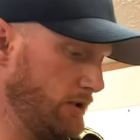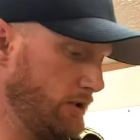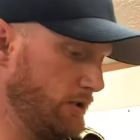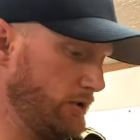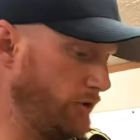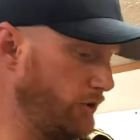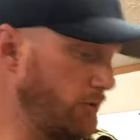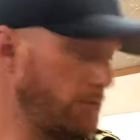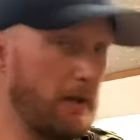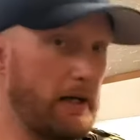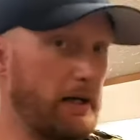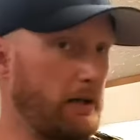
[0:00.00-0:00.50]
no
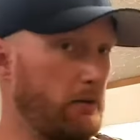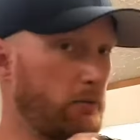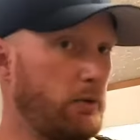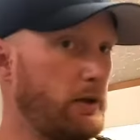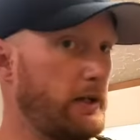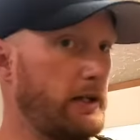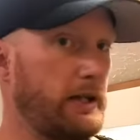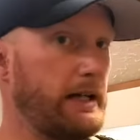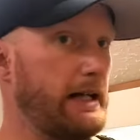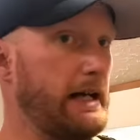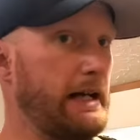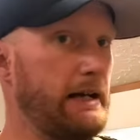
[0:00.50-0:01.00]
matter what
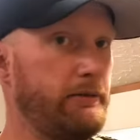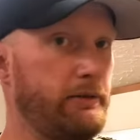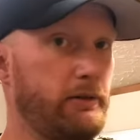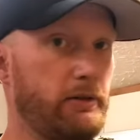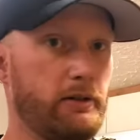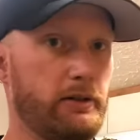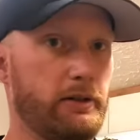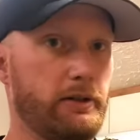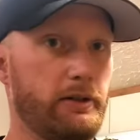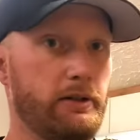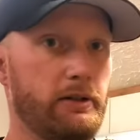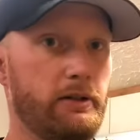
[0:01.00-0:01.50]
I have
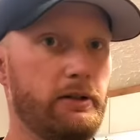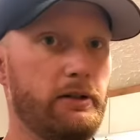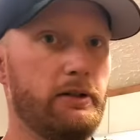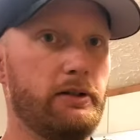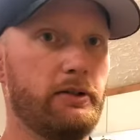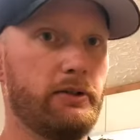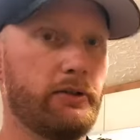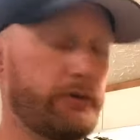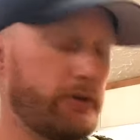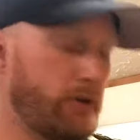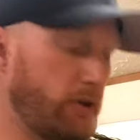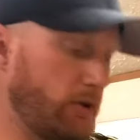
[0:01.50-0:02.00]
on.
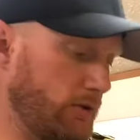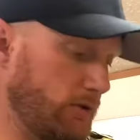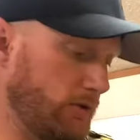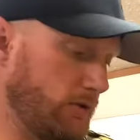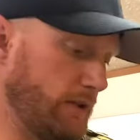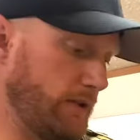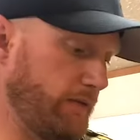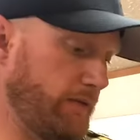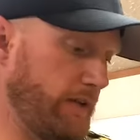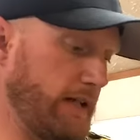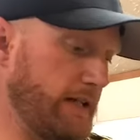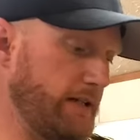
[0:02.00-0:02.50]
So
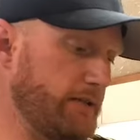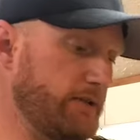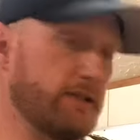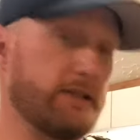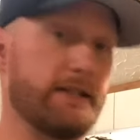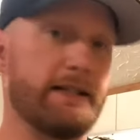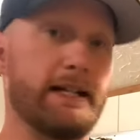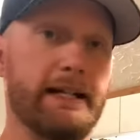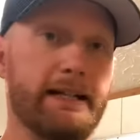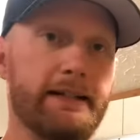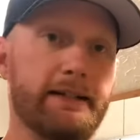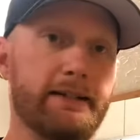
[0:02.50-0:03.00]
if I was to
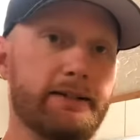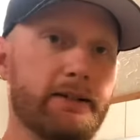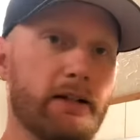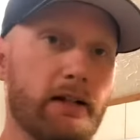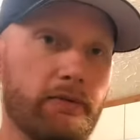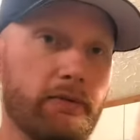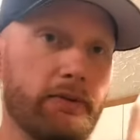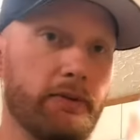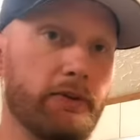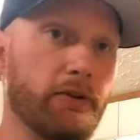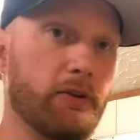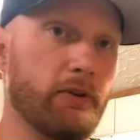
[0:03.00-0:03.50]
take this off
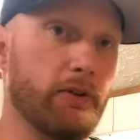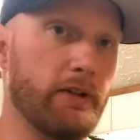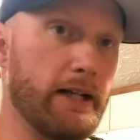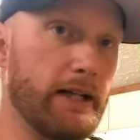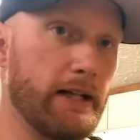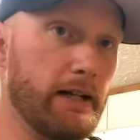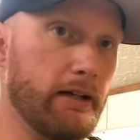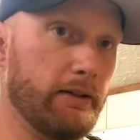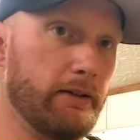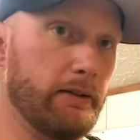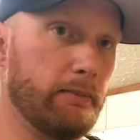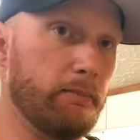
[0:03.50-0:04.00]
and throw it
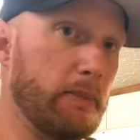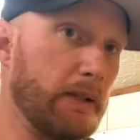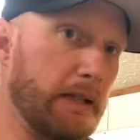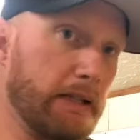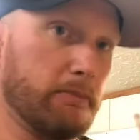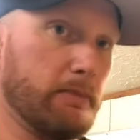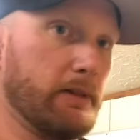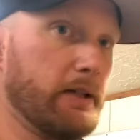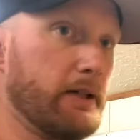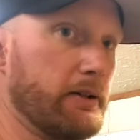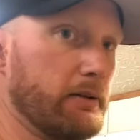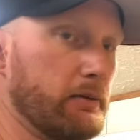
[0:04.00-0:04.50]
down and pick up
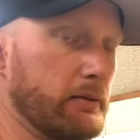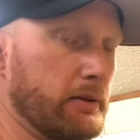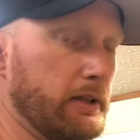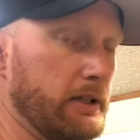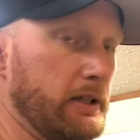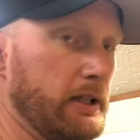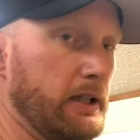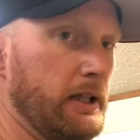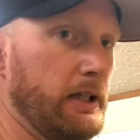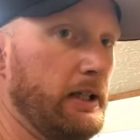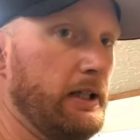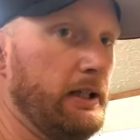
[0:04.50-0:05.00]
my other one,
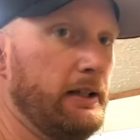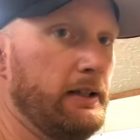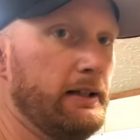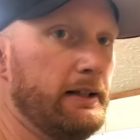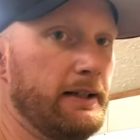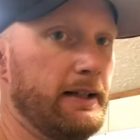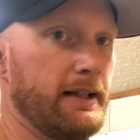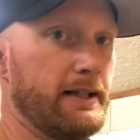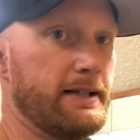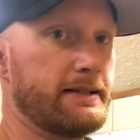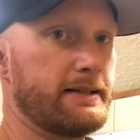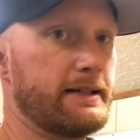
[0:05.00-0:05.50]

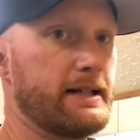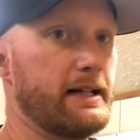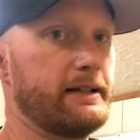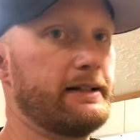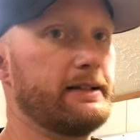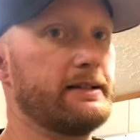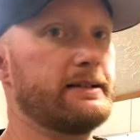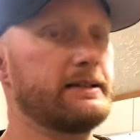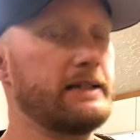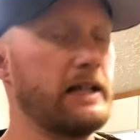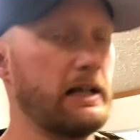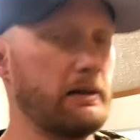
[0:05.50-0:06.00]
it's got the
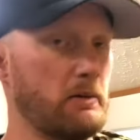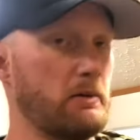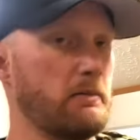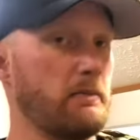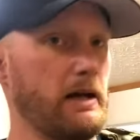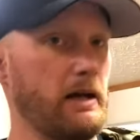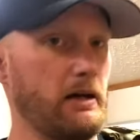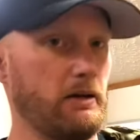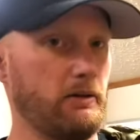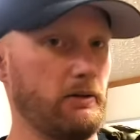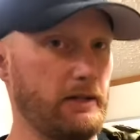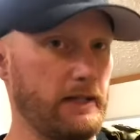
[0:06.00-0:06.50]
same
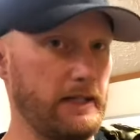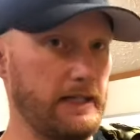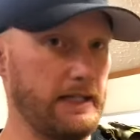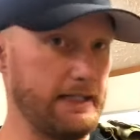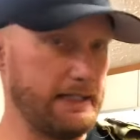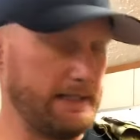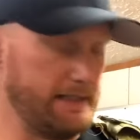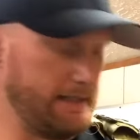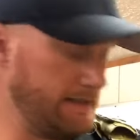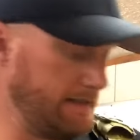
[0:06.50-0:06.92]
amount in it.